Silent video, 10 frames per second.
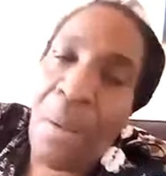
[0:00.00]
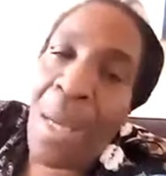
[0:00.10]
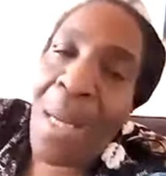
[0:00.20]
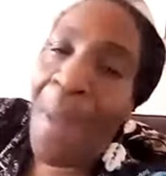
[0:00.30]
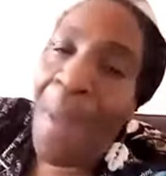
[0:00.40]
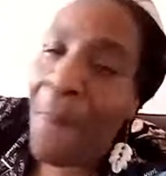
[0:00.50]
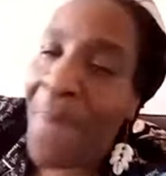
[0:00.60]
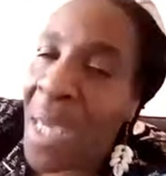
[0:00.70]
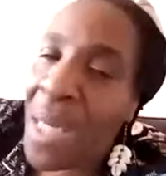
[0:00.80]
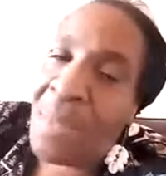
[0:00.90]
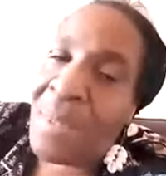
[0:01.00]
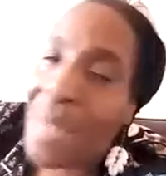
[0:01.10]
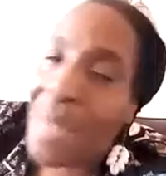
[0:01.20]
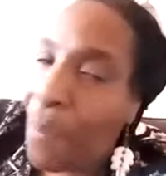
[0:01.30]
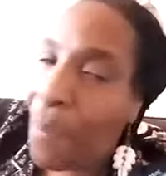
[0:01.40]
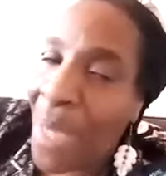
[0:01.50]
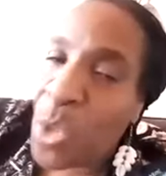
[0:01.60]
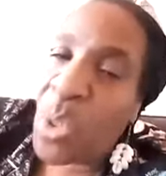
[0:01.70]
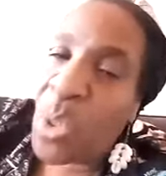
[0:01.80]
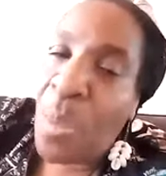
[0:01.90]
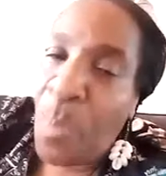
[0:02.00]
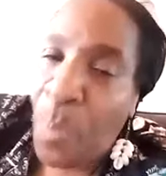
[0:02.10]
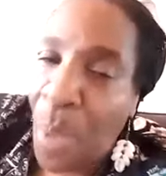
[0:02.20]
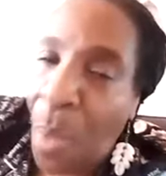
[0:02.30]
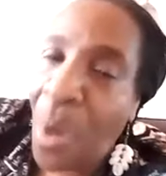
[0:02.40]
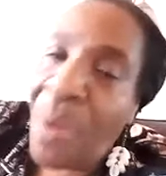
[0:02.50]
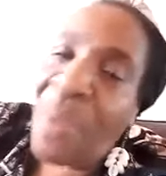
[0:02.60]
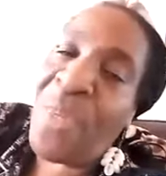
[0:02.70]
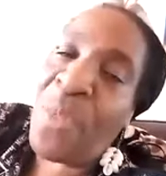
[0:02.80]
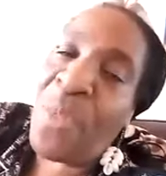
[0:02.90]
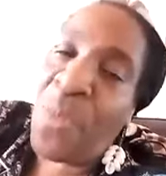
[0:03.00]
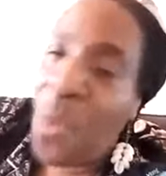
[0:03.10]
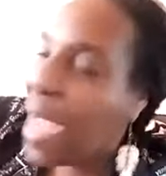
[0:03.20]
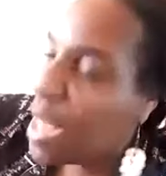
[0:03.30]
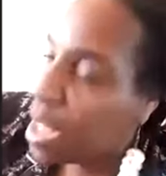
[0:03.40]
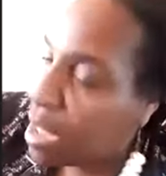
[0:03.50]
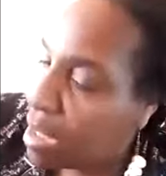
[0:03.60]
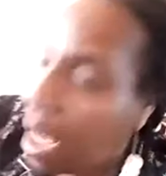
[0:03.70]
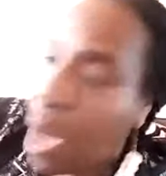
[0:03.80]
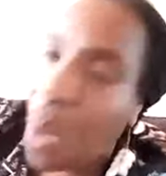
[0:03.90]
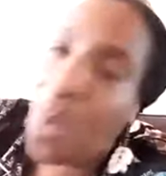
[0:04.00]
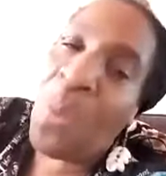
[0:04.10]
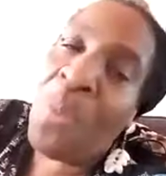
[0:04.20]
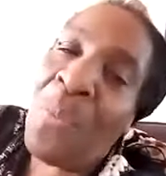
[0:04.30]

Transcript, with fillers: And I mean it. Step into the power of it right now.